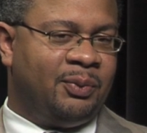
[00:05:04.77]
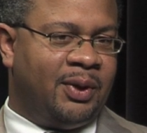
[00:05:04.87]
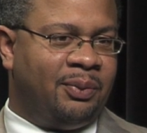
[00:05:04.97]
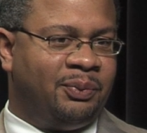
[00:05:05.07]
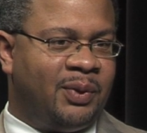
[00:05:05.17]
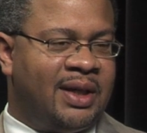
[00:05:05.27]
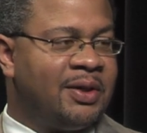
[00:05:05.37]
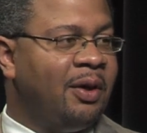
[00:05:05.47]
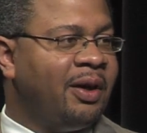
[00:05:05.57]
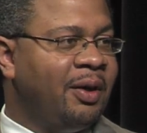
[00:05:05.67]
well, when I
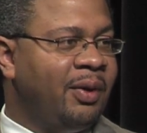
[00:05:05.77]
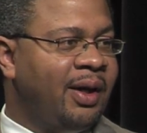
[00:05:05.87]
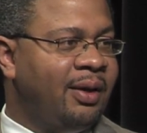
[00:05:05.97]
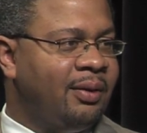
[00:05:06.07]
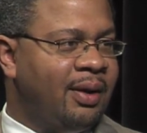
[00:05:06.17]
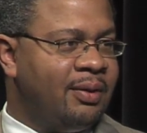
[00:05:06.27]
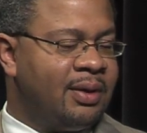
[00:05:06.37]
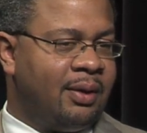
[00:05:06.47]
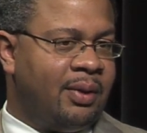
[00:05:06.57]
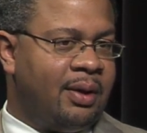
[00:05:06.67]
started looking around, I was
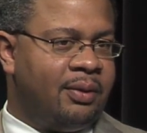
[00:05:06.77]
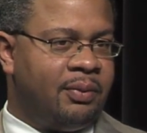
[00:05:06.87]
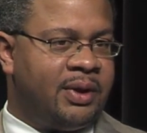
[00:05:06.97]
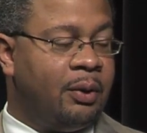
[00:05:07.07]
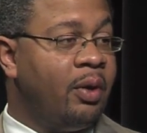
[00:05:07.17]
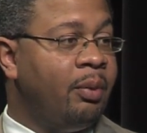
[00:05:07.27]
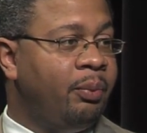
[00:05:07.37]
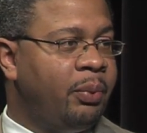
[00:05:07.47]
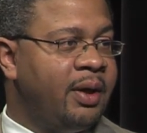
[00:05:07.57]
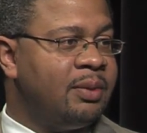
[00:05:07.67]
like, well, I see no other
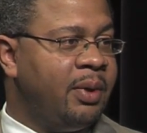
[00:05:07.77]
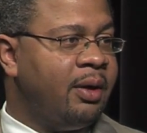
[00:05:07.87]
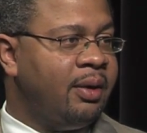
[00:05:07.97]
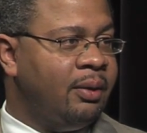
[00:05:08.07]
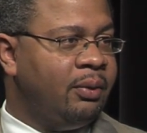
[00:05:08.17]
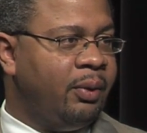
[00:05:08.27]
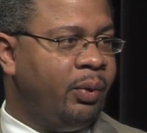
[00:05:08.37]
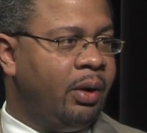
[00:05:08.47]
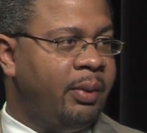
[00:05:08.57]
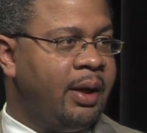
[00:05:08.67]
place better than
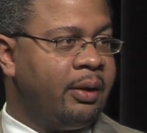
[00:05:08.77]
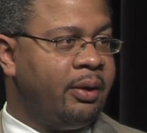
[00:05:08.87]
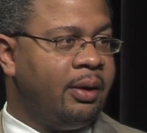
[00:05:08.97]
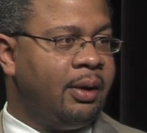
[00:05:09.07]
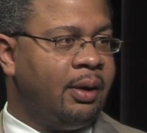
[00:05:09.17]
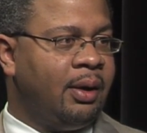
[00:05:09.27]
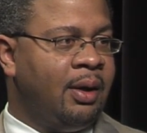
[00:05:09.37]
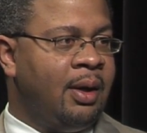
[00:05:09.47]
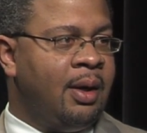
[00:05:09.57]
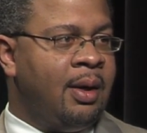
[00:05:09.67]
where I'm at currently.
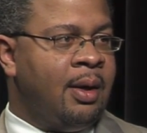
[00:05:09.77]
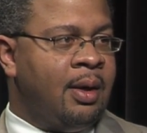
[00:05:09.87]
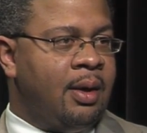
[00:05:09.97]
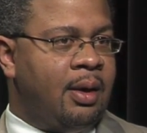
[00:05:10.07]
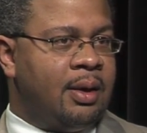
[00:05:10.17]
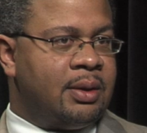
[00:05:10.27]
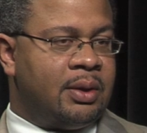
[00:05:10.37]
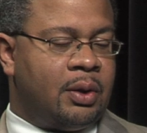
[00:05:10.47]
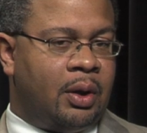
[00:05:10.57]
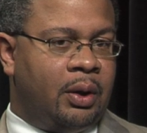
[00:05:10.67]
And as I
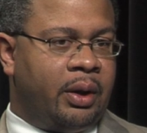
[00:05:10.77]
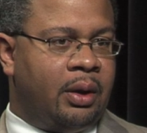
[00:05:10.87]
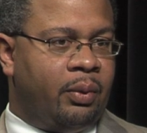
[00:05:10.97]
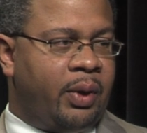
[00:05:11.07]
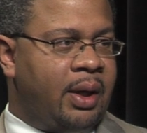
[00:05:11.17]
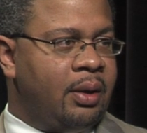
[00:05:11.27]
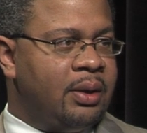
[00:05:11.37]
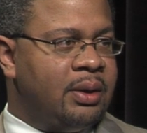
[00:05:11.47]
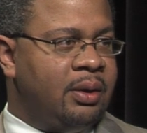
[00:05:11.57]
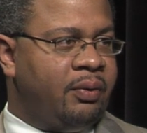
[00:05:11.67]
started looking around to
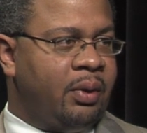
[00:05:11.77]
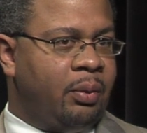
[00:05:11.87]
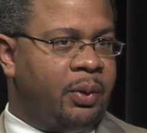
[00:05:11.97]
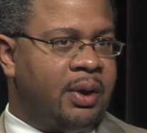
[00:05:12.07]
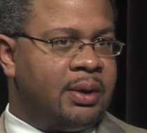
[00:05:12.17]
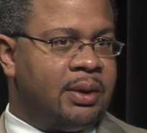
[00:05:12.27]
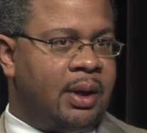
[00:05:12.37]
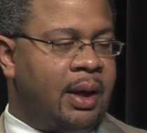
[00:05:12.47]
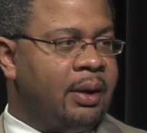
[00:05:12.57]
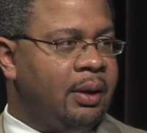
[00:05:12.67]
see if there were places that
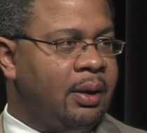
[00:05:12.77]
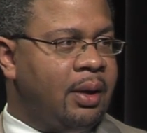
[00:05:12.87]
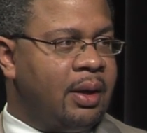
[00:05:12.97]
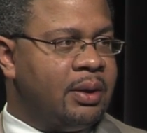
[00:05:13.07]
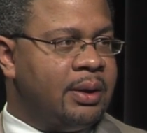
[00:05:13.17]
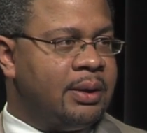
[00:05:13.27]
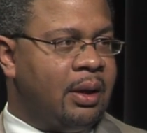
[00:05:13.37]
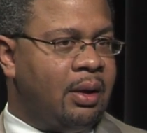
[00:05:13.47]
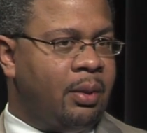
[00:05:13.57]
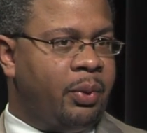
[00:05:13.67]
I could actually
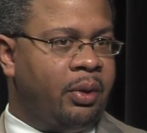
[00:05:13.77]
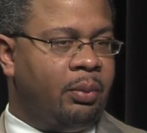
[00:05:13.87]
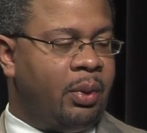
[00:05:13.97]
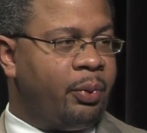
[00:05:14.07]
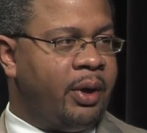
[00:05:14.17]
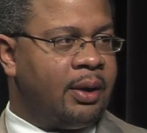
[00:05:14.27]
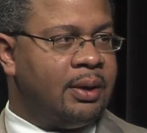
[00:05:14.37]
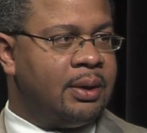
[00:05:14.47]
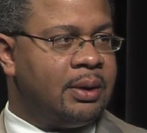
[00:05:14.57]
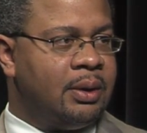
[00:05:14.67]
set up my
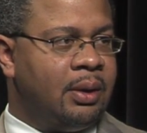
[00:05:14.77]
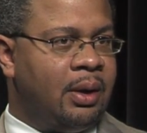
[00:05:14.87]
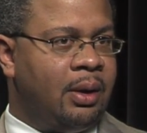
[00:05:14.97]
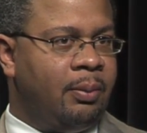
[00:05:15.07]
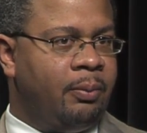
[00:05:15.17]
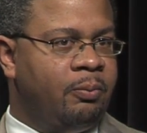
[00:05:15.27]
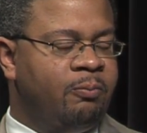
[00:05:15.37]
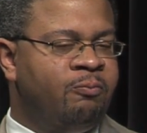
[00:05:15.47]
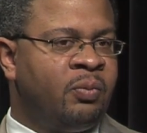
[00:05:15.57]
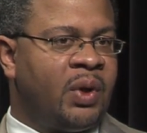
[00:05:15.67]
practice,
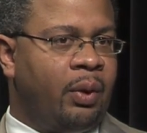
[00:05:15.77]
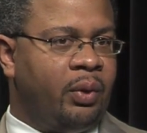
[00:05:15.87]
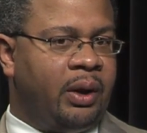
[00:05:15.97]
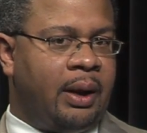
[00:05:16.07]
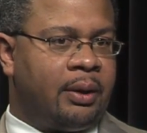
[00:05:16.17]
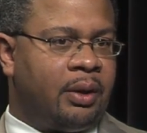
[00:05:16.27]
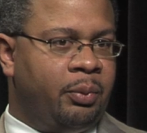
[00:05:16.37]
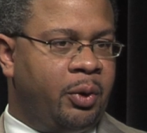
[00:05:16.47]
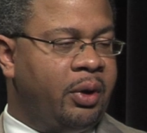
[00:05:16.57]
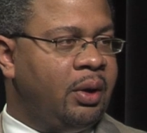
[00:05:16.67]
I really liked the
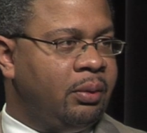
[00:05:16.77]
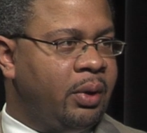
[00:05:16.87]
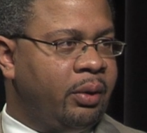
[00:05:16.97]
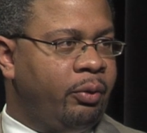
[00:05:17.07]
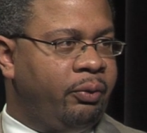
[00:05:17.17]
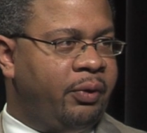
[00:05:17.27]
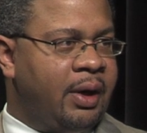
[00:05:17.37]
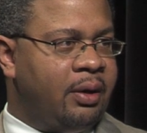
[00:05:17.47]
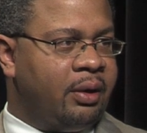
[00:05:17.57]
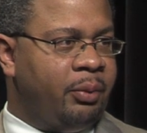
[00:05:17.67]
community and
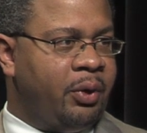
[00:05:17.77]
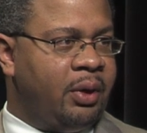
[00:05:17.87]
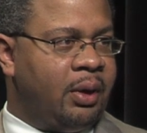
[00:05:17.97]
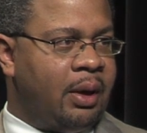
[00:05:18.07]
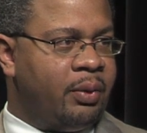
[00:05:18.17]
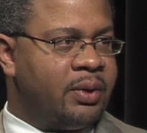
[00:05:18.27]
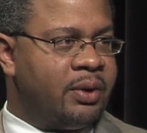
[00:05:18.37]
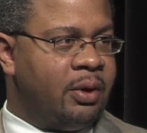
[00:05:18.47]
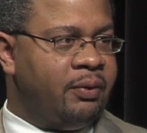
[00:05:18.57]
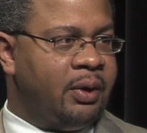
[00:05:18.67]
found the community that I was
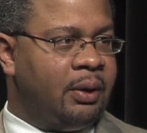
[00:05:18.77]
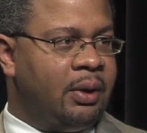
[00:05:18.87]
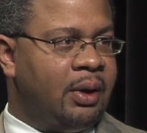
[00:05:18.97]
serving